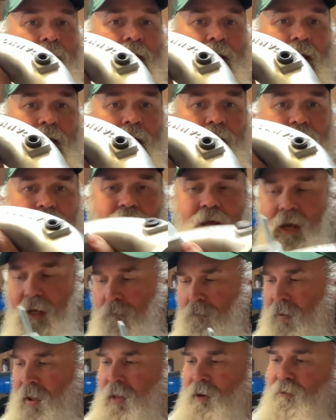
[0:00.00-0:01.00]

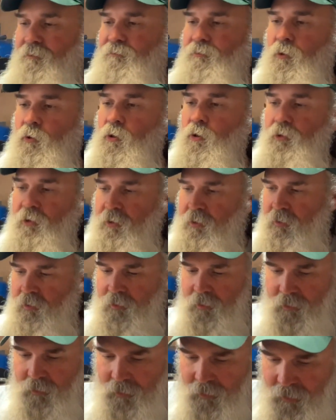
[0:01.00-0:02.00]
intake manifold,
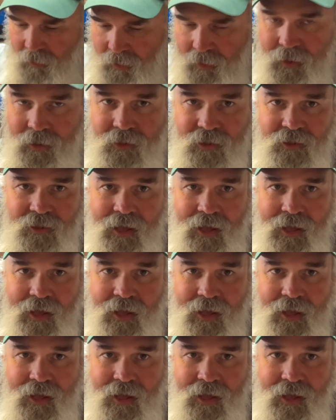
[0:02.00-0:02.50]
is